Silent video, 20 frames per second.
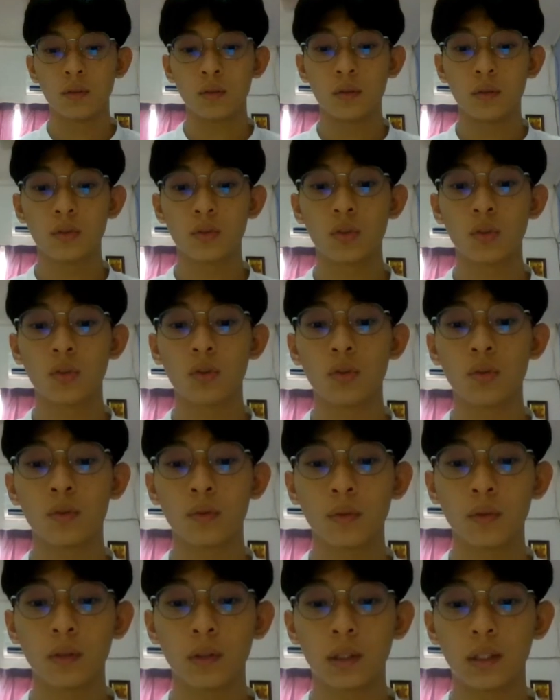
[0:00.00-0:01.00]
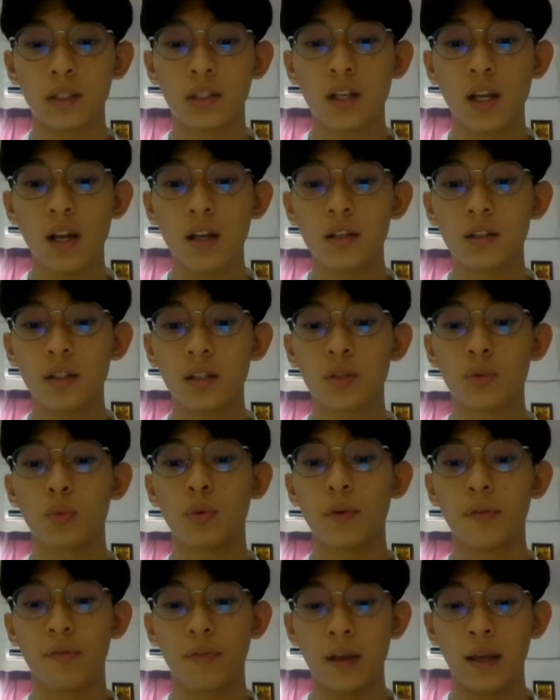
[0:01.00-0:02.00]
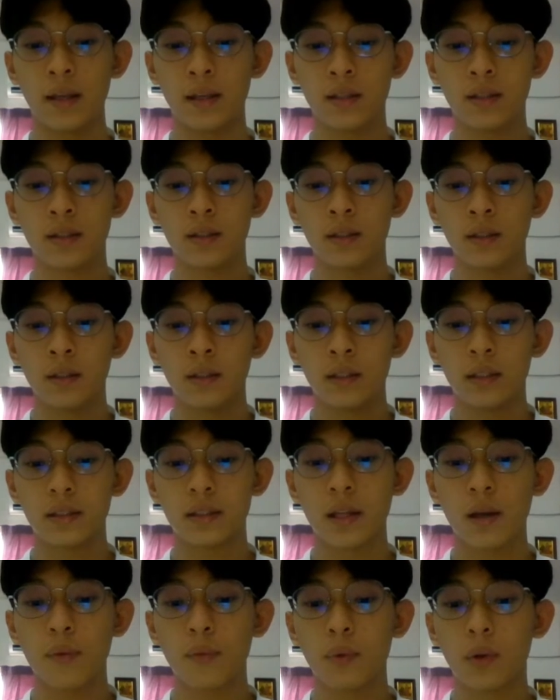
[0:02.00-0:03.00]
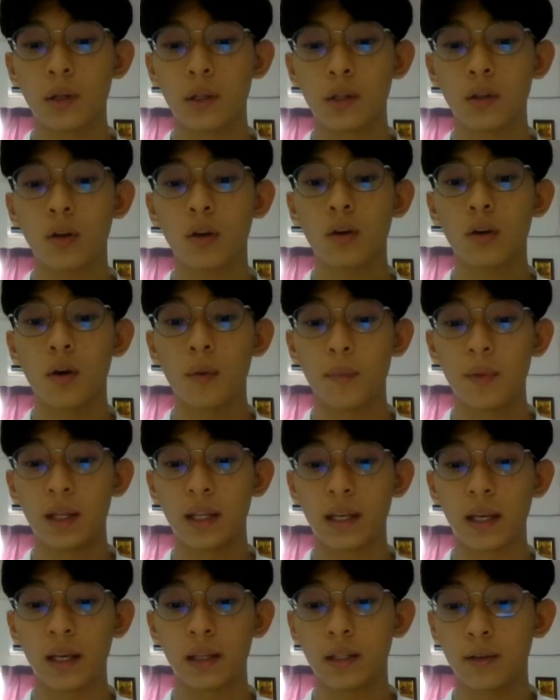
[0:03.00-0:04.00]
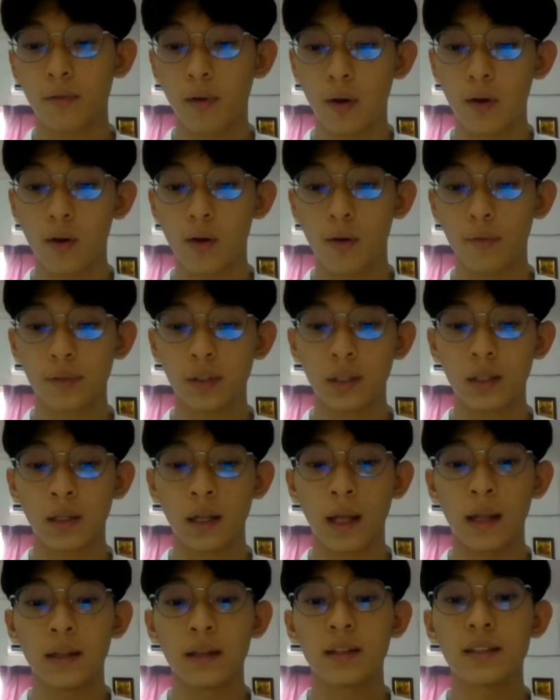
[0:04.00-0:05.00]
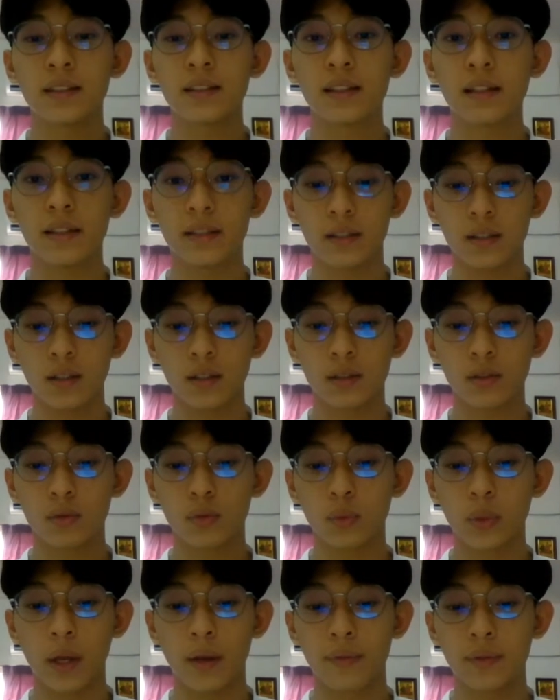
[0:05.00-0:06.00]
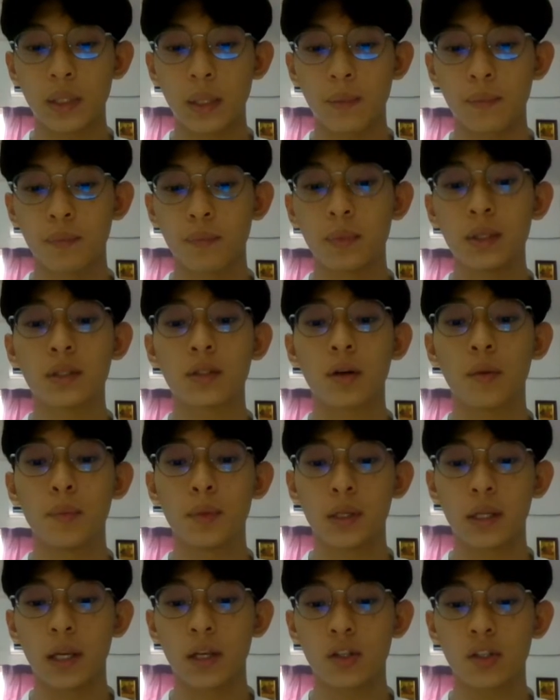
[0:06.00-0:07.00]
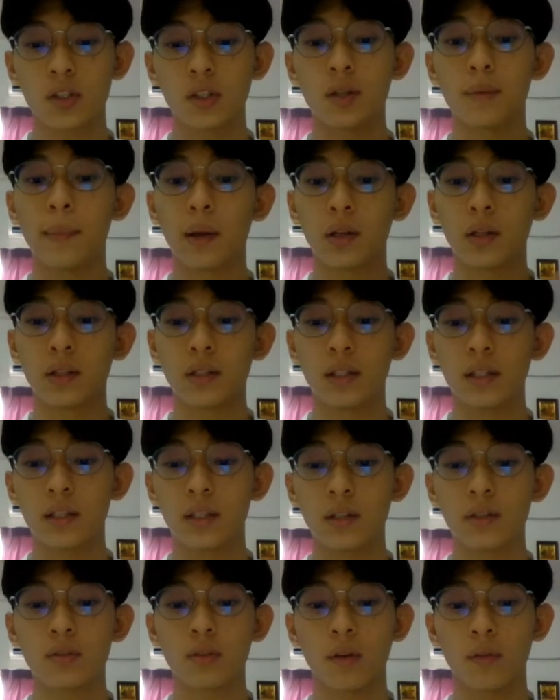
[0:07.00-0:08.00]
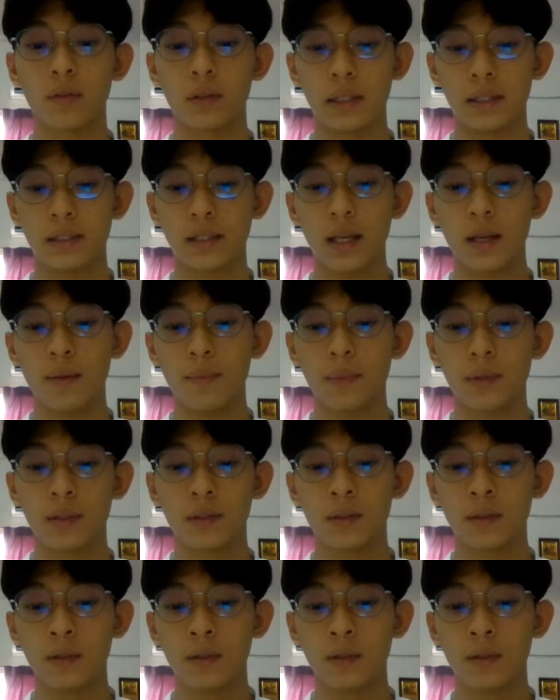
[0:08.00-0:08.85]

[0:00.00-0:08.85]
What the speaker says: So the challenges we face is that we're not communicating very often, and this leads us to have some miscommunication about the details of the assignment.